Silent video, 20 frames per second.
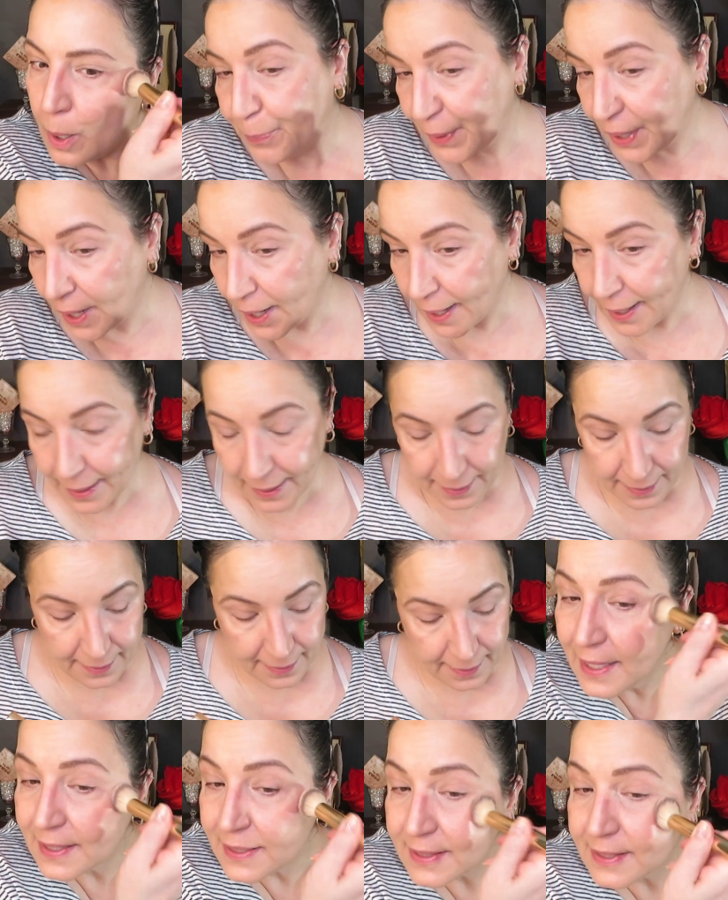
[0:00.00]
but
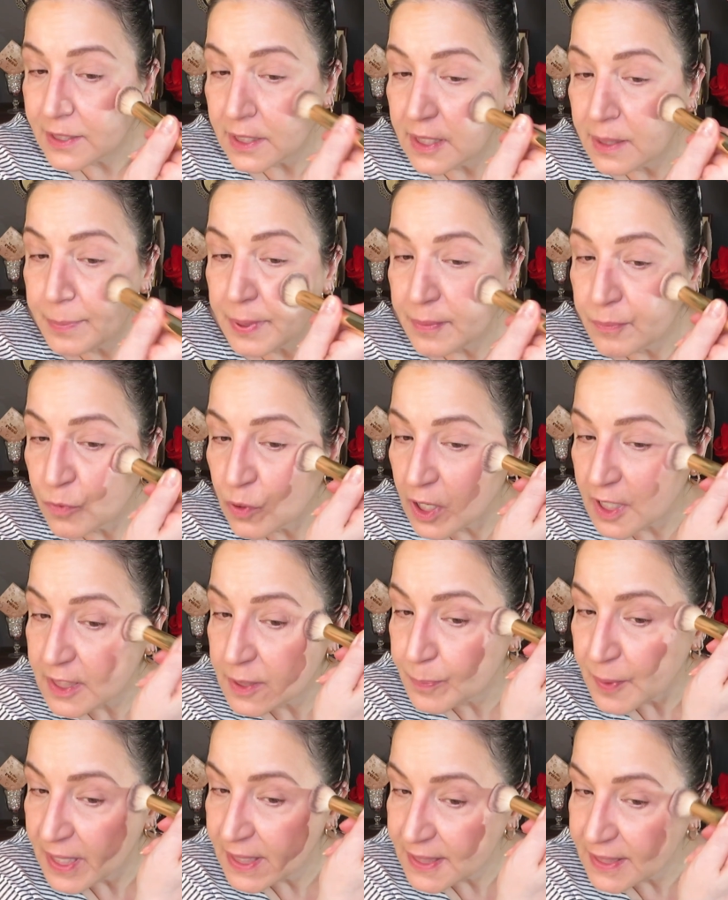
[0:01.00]
it's going to be more
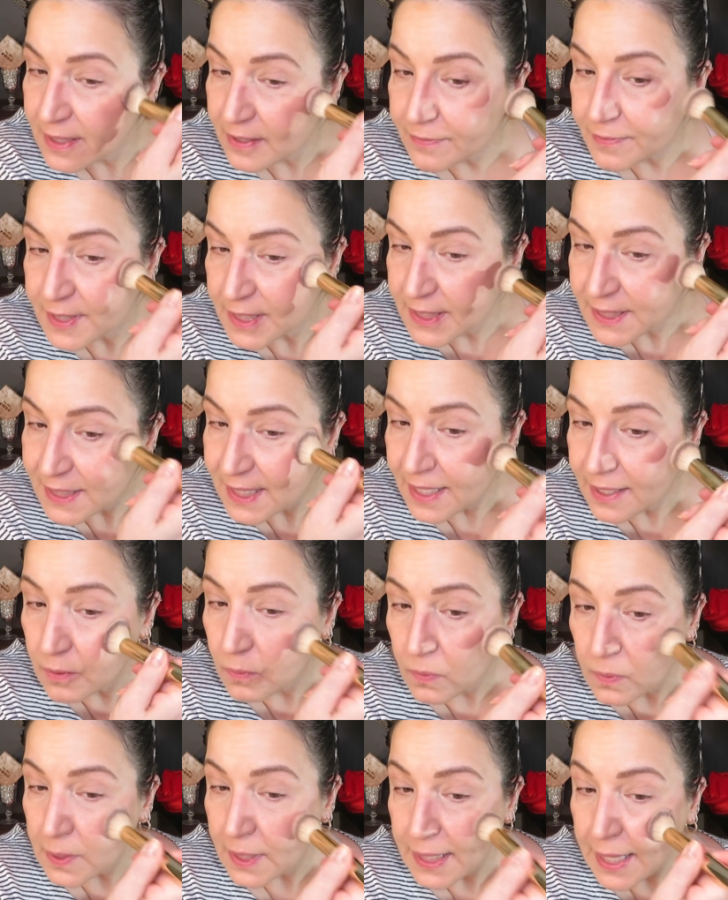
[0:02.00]
expensive because they
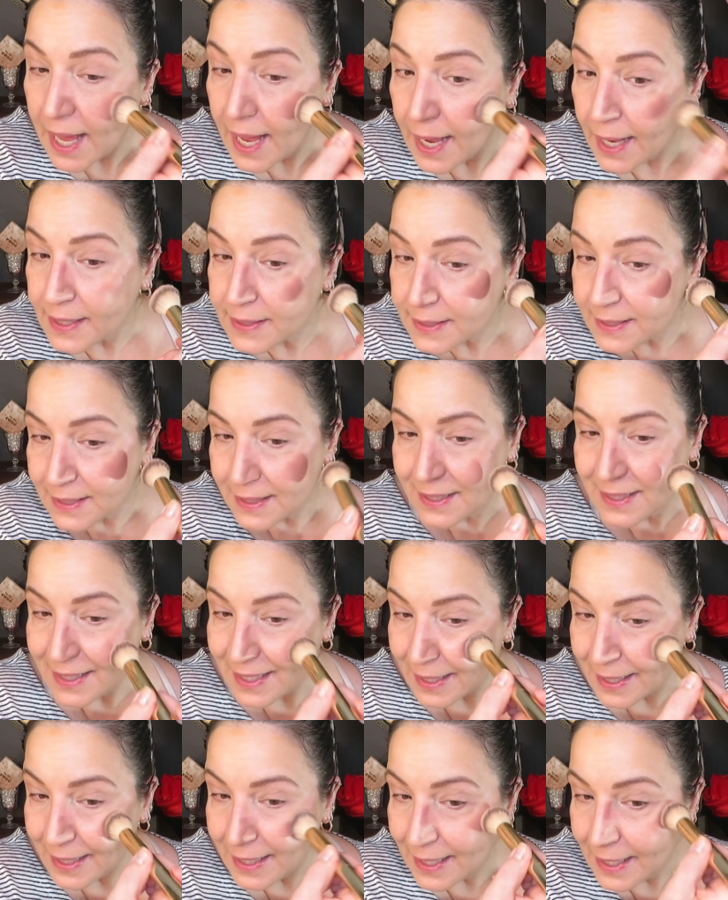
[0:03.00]
don't last
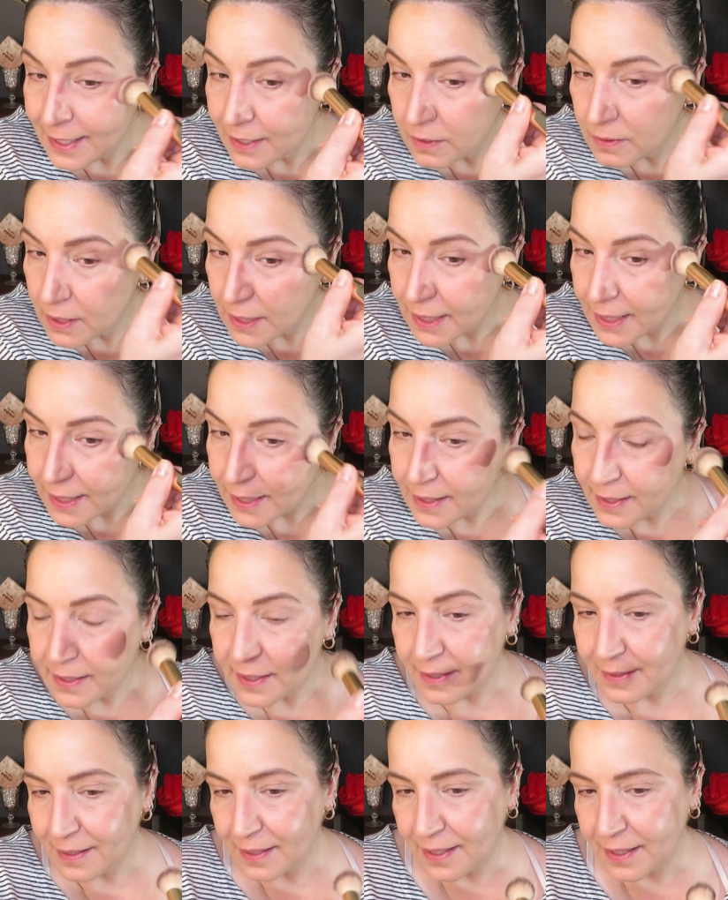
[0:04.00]
nearly,
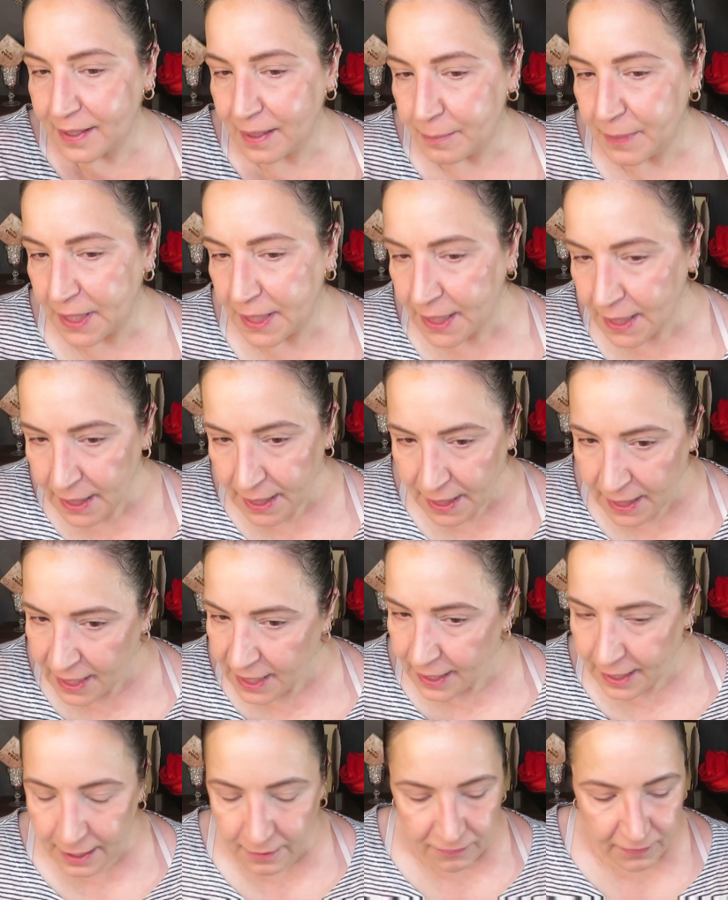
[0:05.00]
like, I mean,
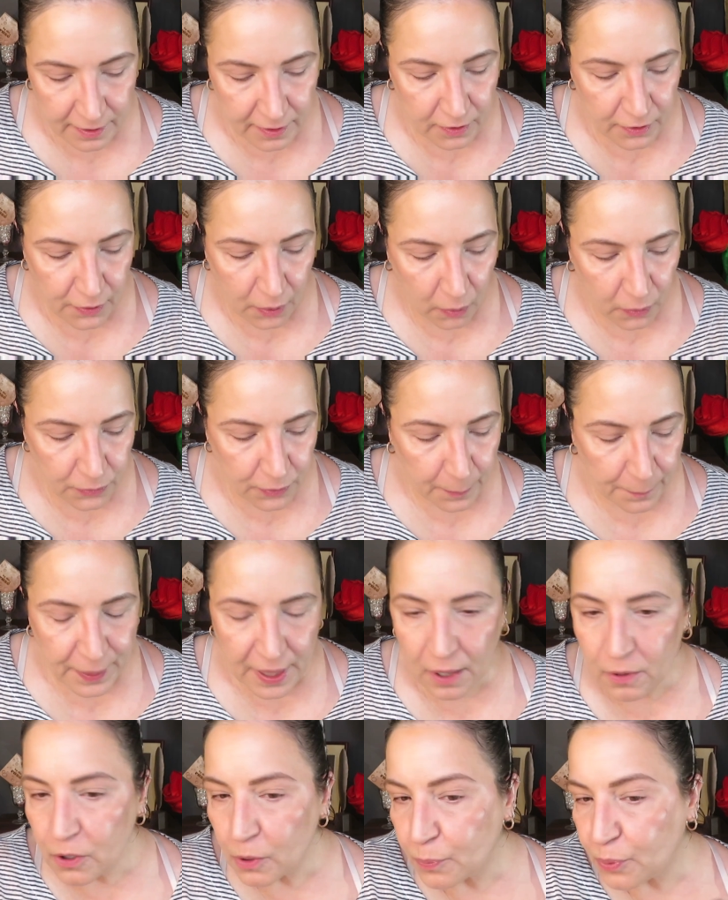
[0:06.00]
even though the
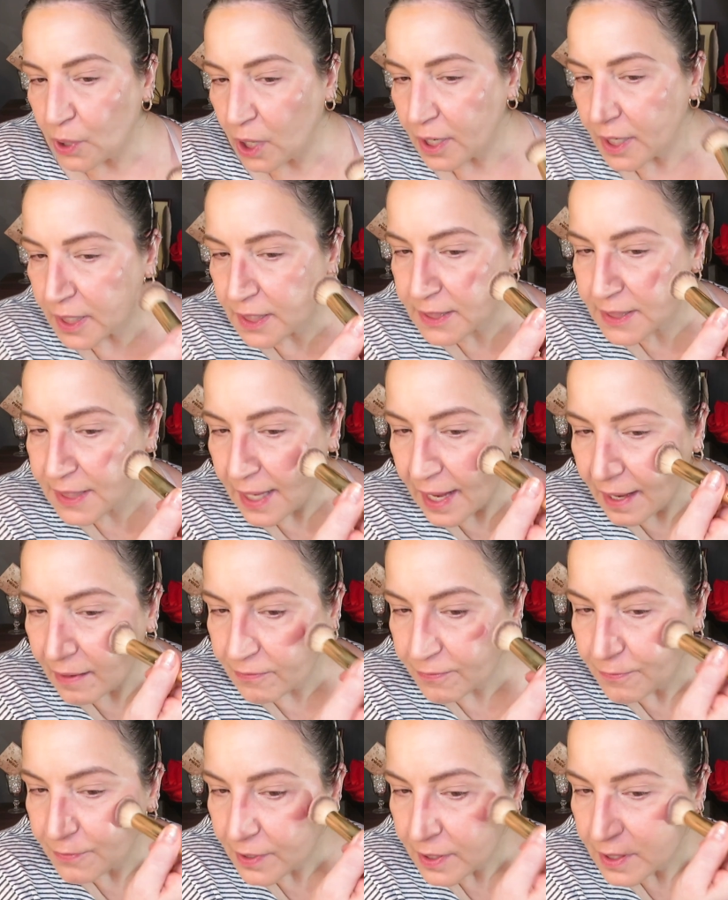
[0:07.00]
powder products
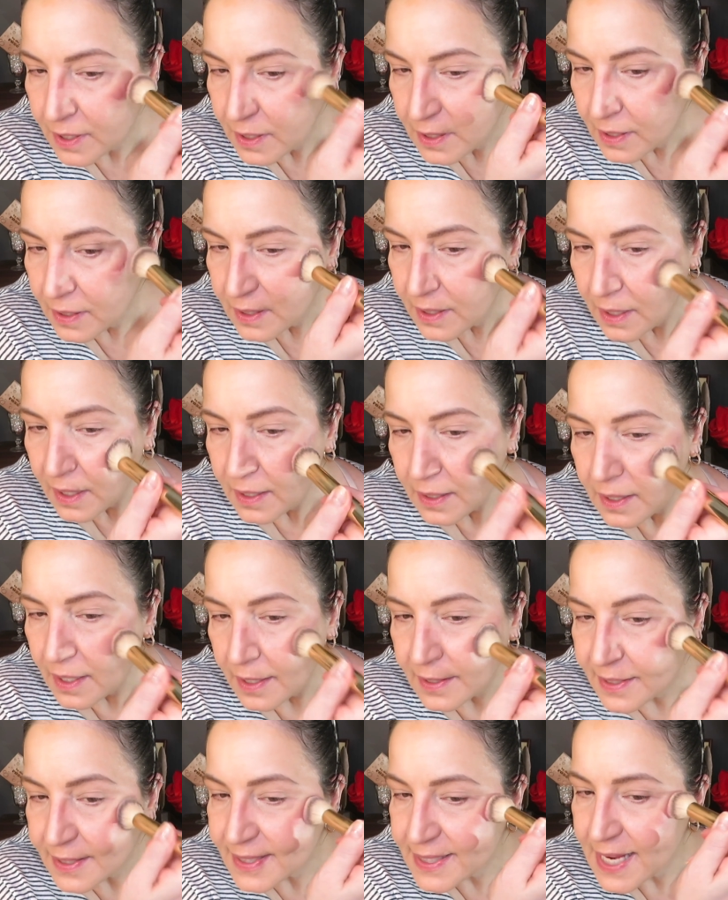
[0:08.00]
have
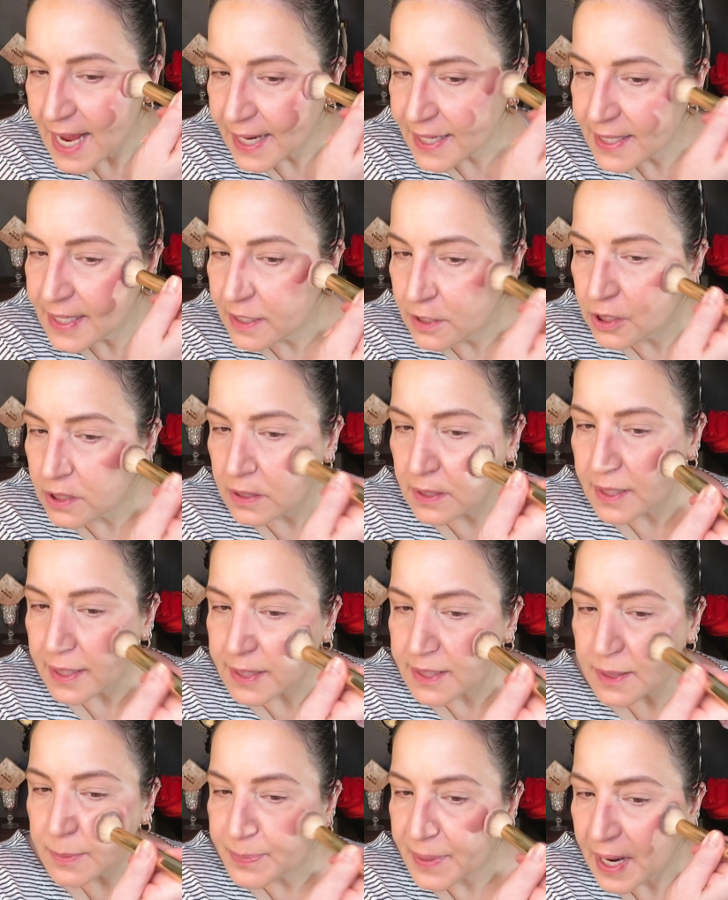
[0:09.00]
a technical
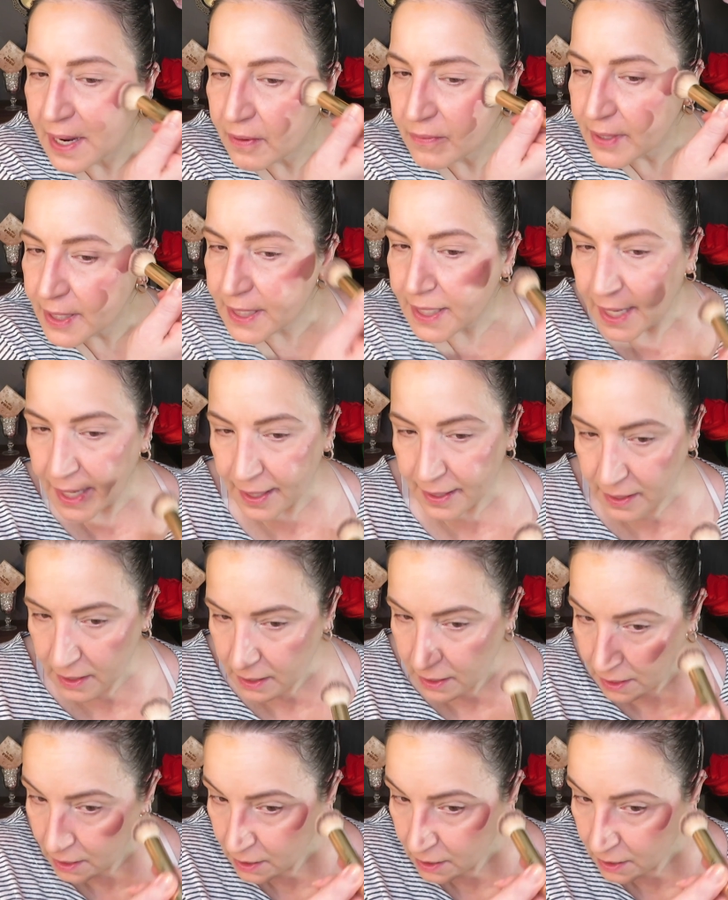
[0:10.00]
expiry date,